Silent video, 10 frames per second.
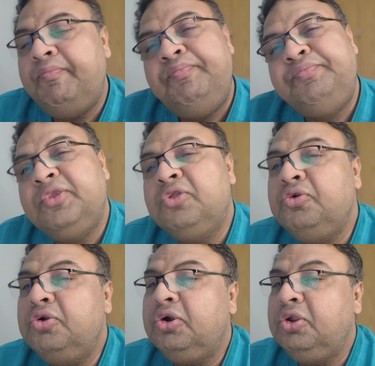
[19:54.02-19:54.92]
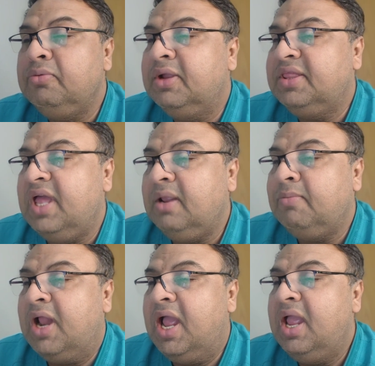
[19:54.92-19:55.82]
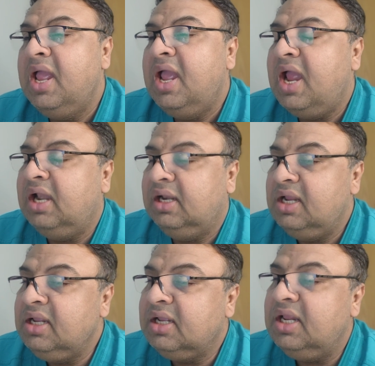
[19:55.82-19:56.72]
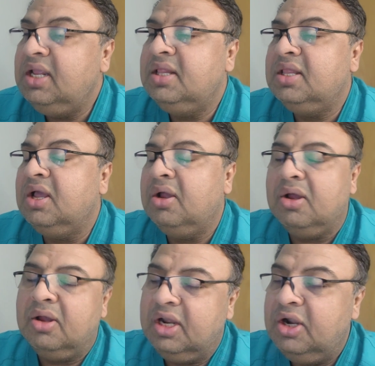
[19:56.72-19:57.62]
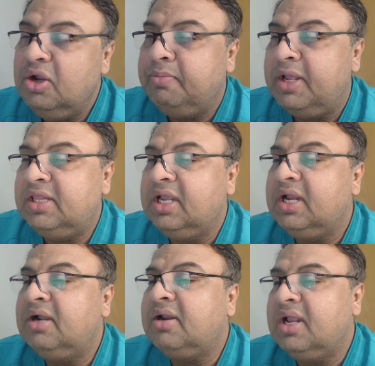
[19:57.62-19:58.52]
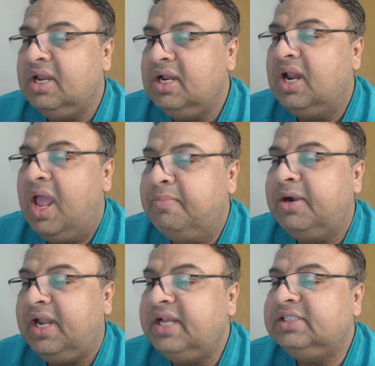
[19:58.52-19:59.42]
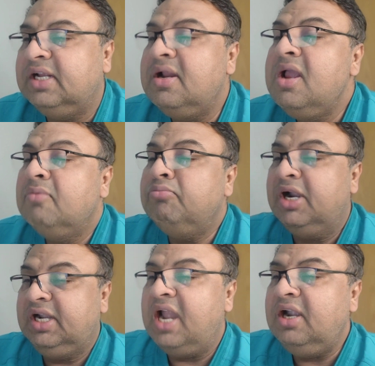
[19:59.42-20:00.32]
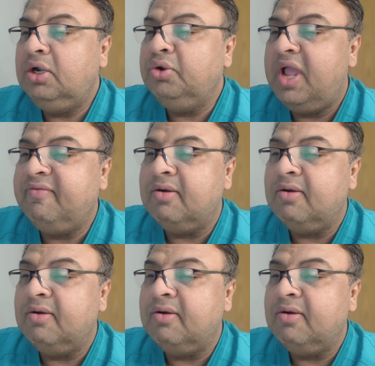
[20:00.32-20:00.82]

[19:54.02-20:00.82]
pseudotumor cerebri and increase or idiopathic intracranial hypertension, but tend to have a